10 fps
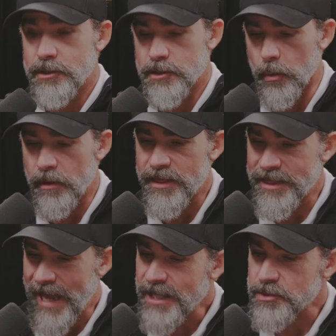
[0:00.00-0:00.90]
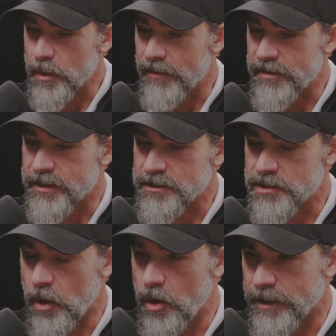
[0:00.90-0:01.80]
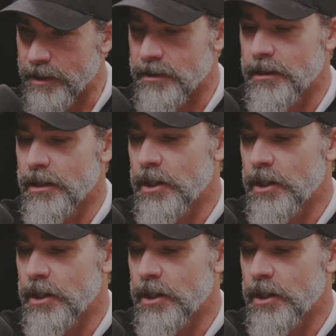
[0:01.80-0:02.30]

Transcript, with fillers: So that's where everything started